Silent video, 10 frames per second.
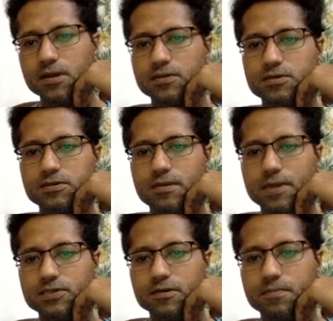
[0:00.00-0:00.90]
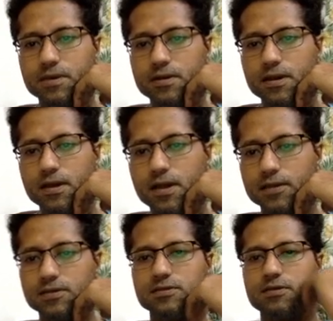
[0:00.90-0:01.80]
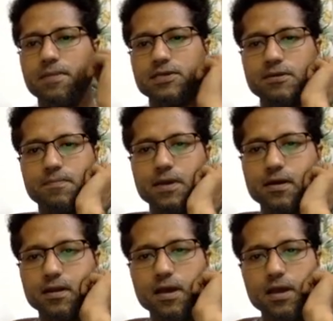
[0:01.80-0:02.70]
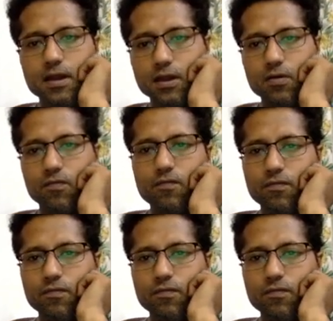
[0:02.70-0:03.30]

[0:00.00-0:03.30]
This is a matching pair, and this is a matching pair. Now,